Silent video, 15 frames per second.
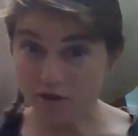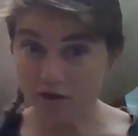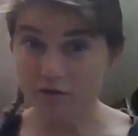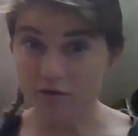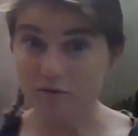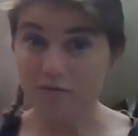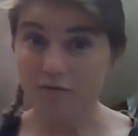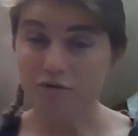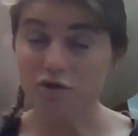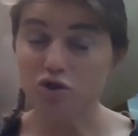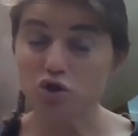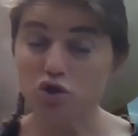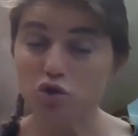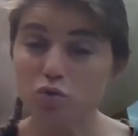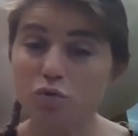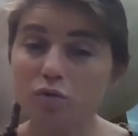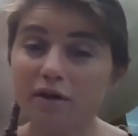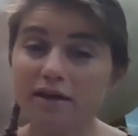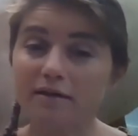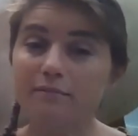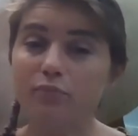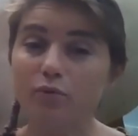you to
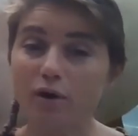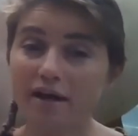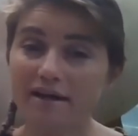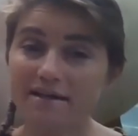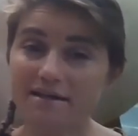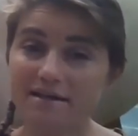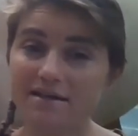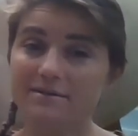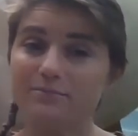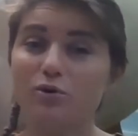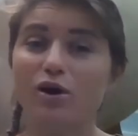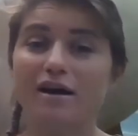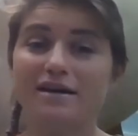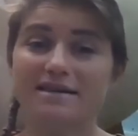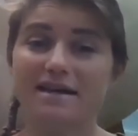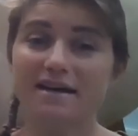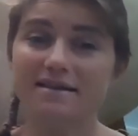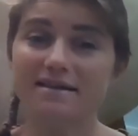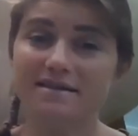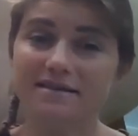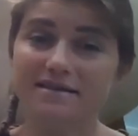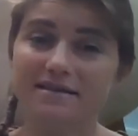truly embrace this
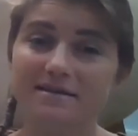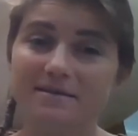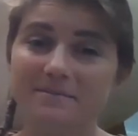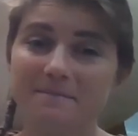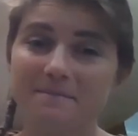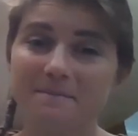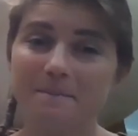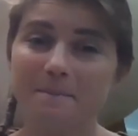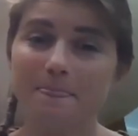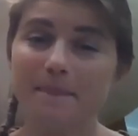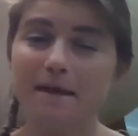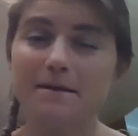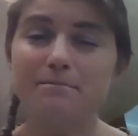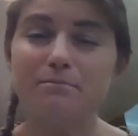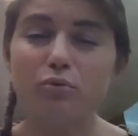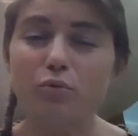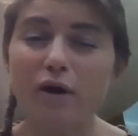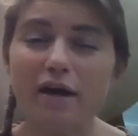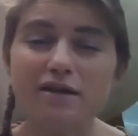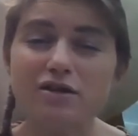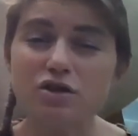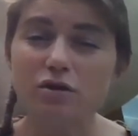process.
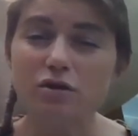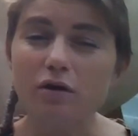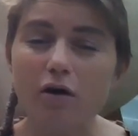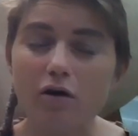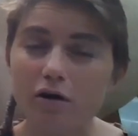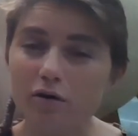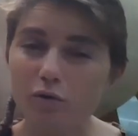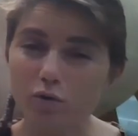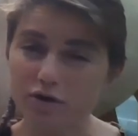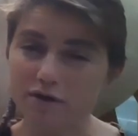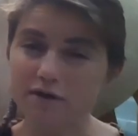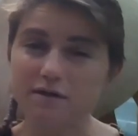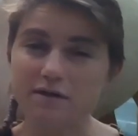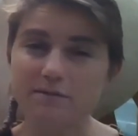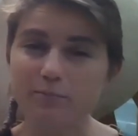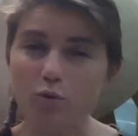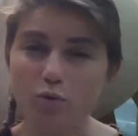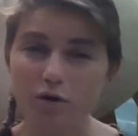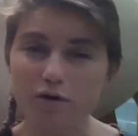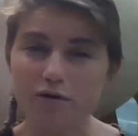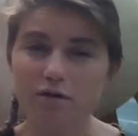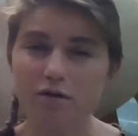Embrace your heart horse's
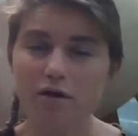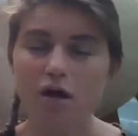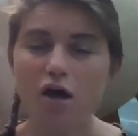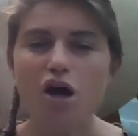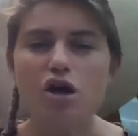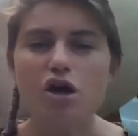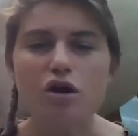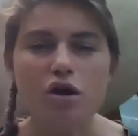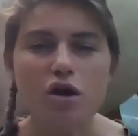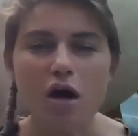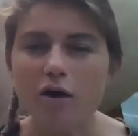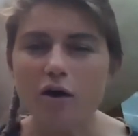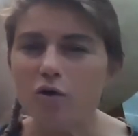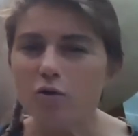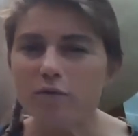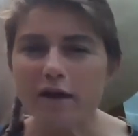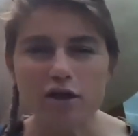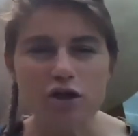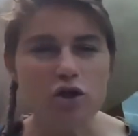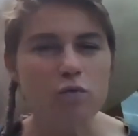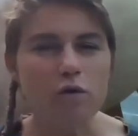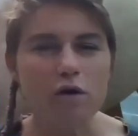support. know that
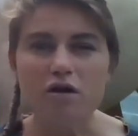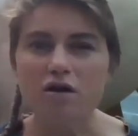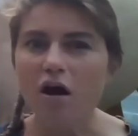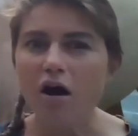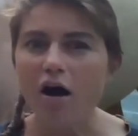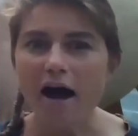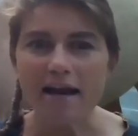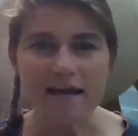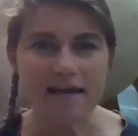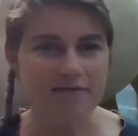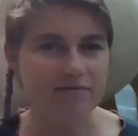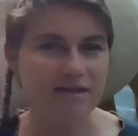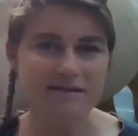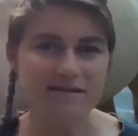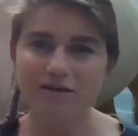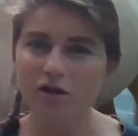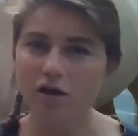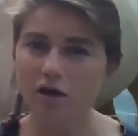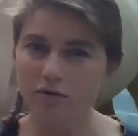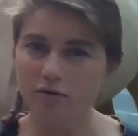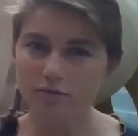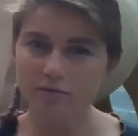you are not in this
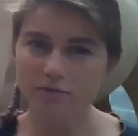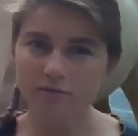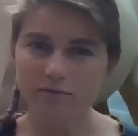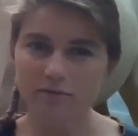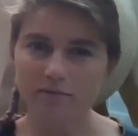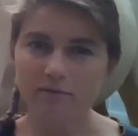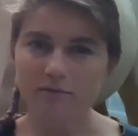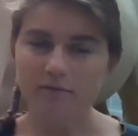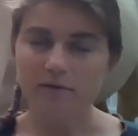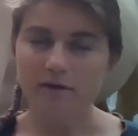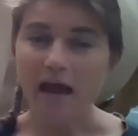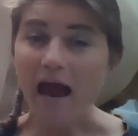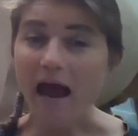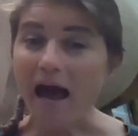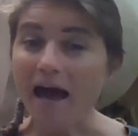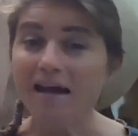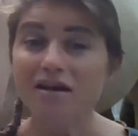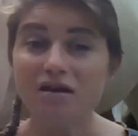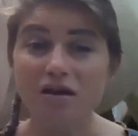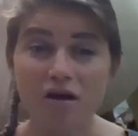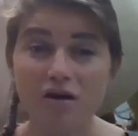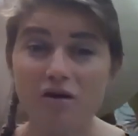alone. I
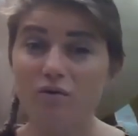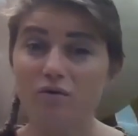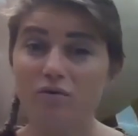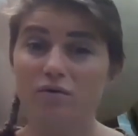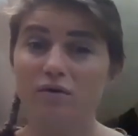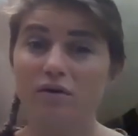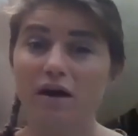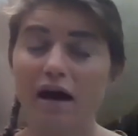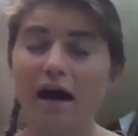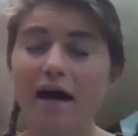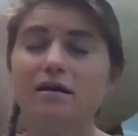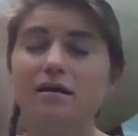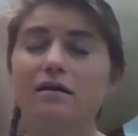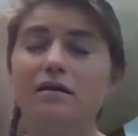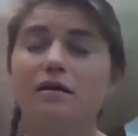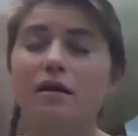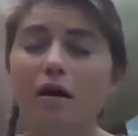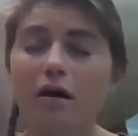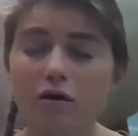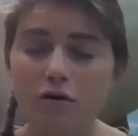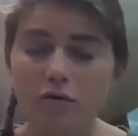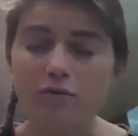know
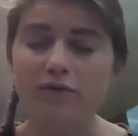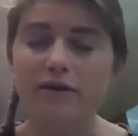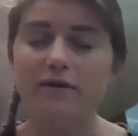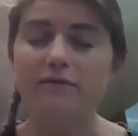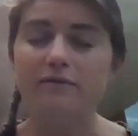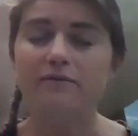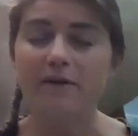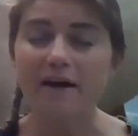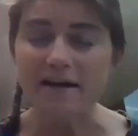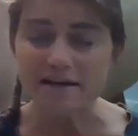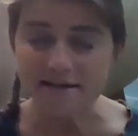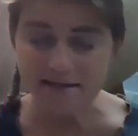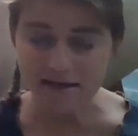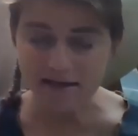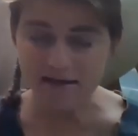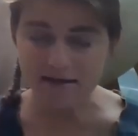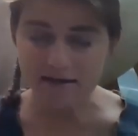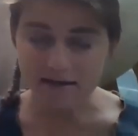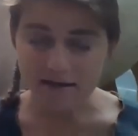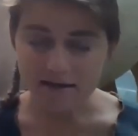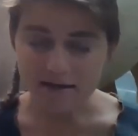that facing